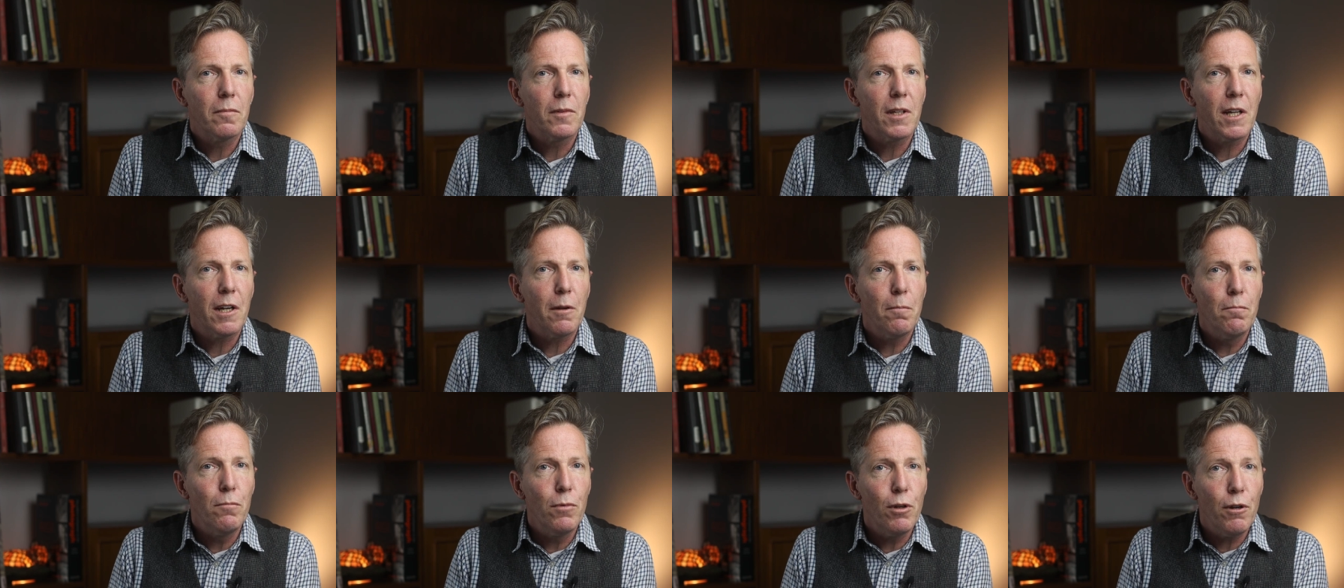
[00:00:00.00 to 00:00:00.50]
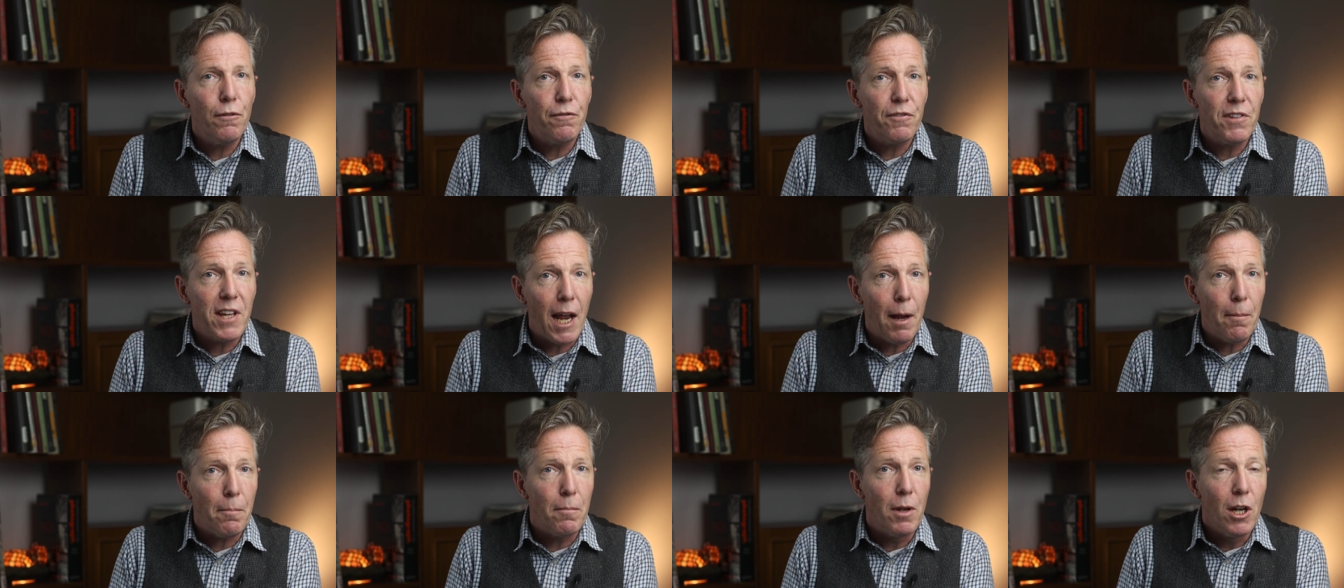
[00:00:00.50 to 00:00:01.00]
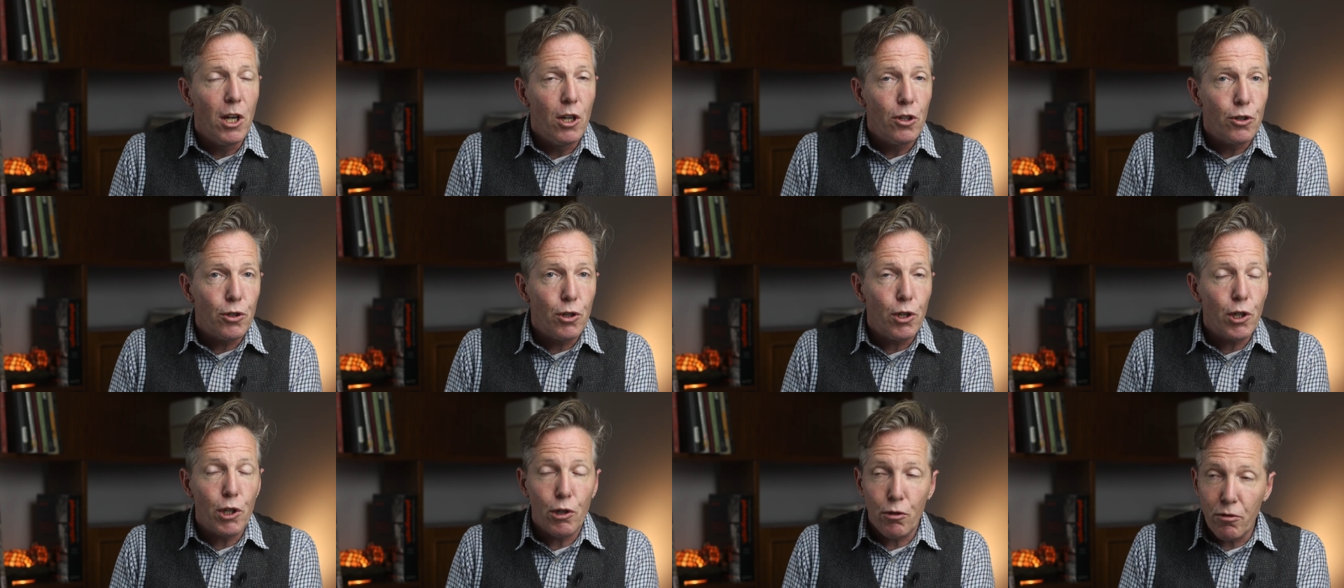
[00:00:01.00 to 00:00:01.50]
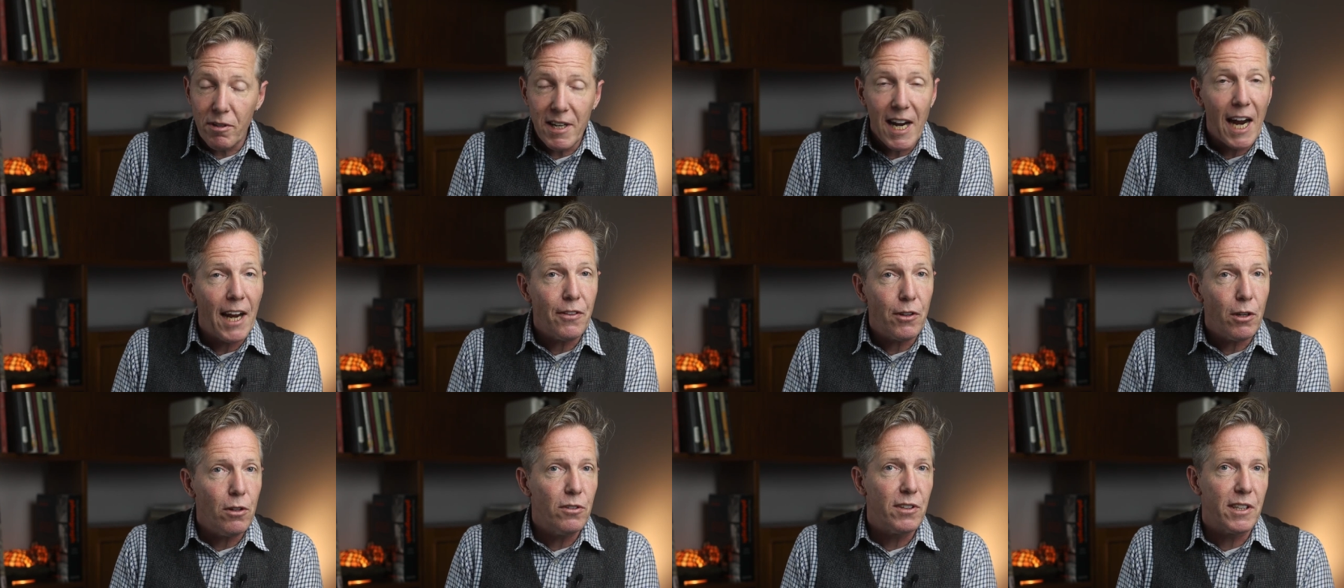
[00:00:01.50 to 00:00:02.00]
that had moved them to
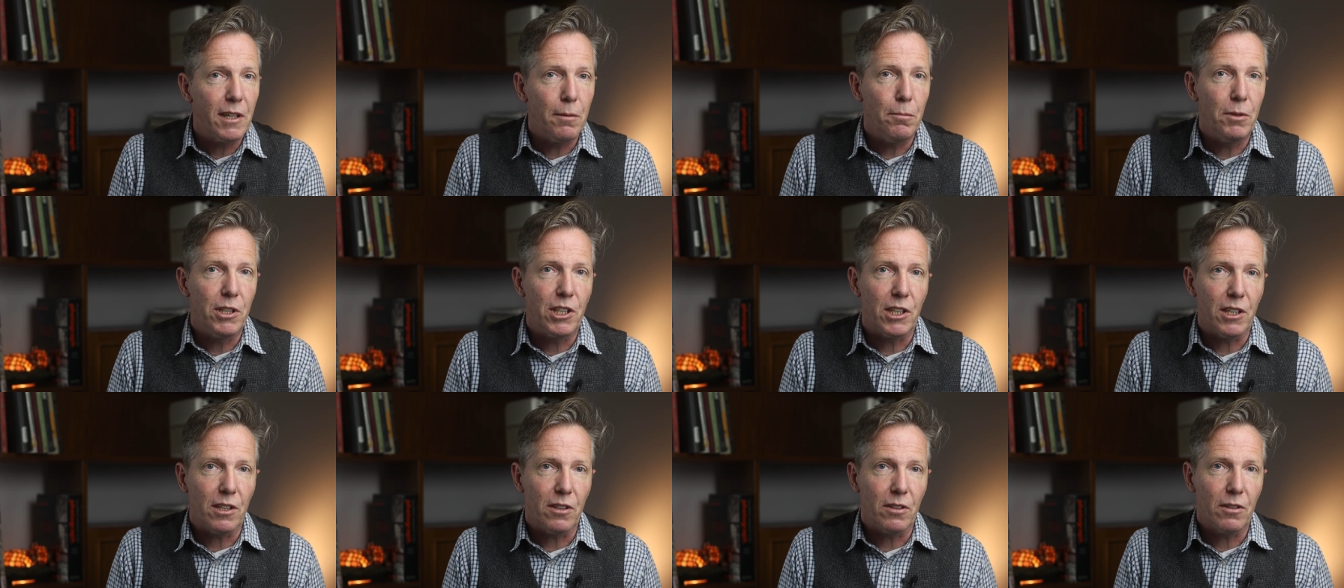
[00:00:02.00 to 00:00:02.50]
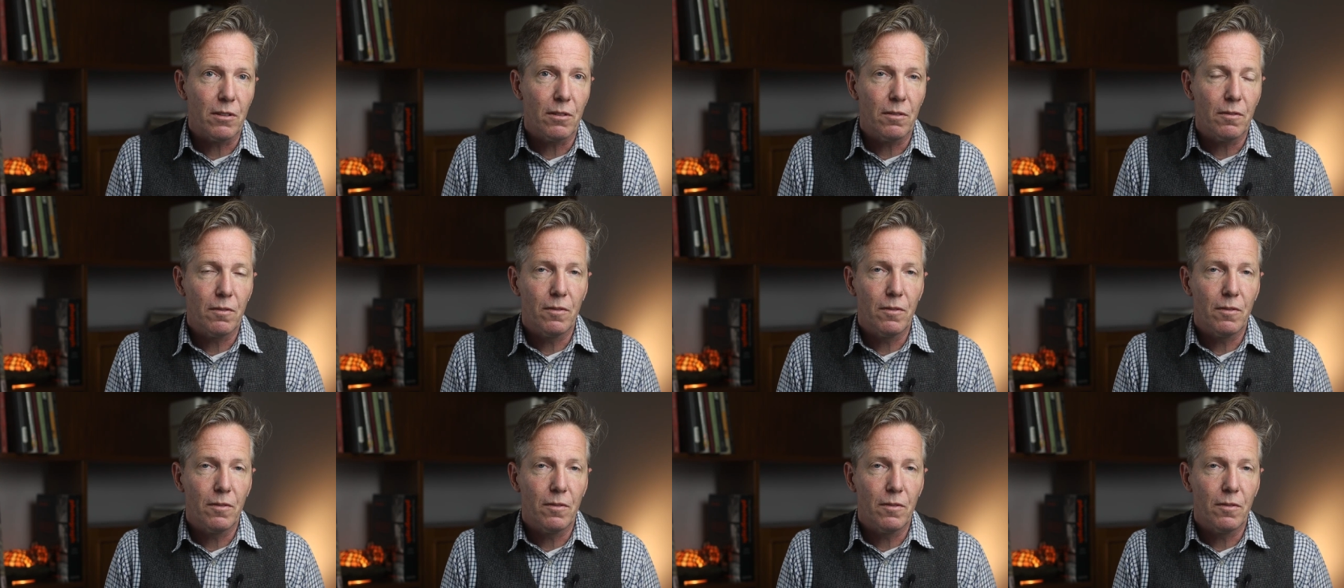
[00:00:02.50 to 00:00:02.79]
create those images.